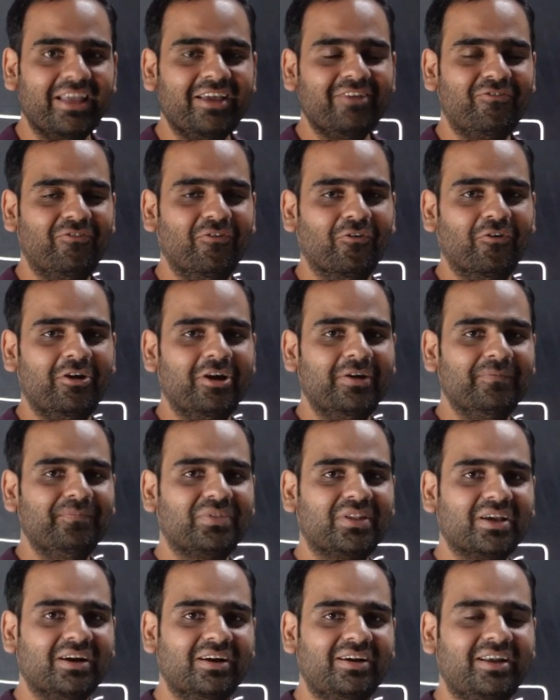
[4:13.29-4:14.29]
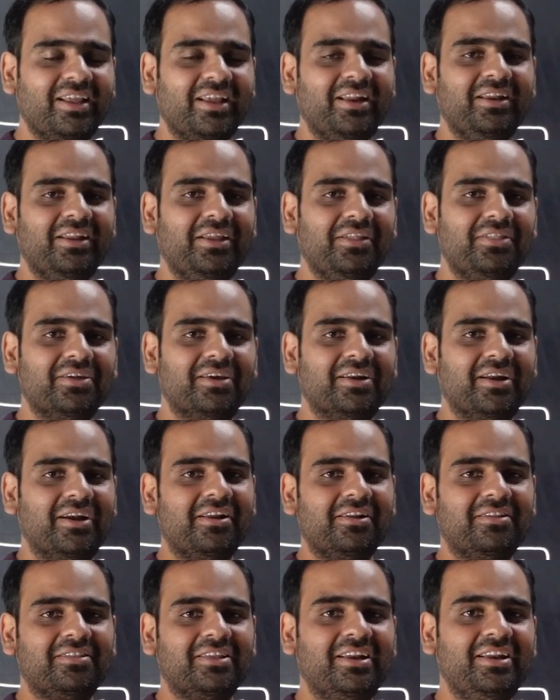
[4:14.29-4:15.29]
Therefore, 13 is
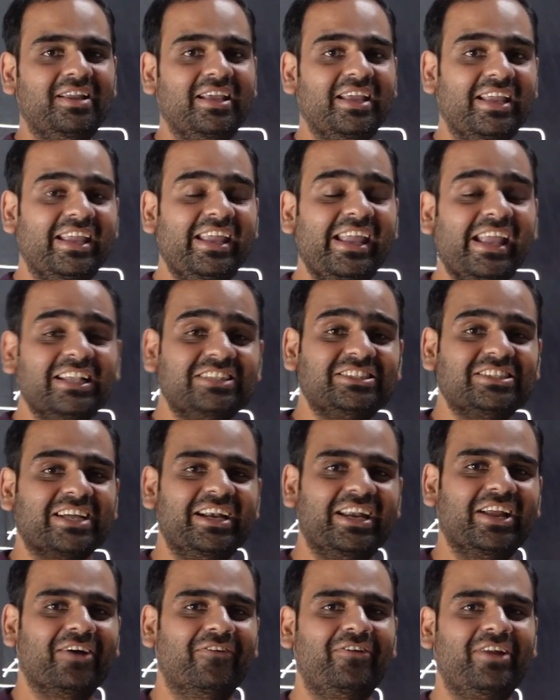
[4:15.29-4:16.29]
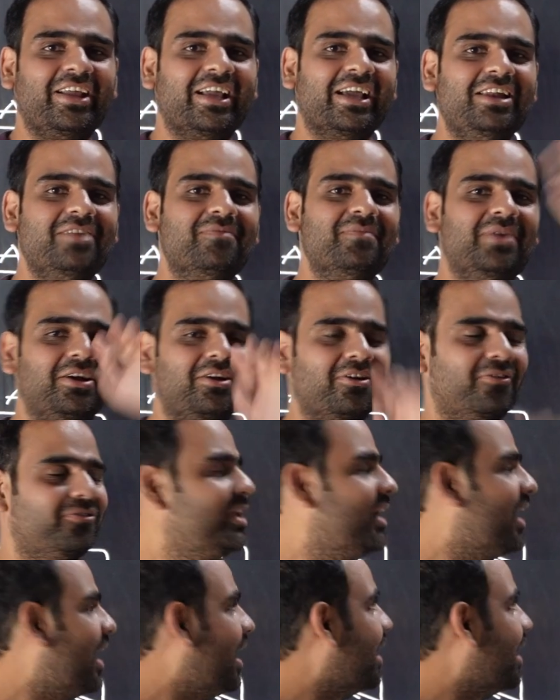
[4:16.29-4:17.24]
greater than each and every element of the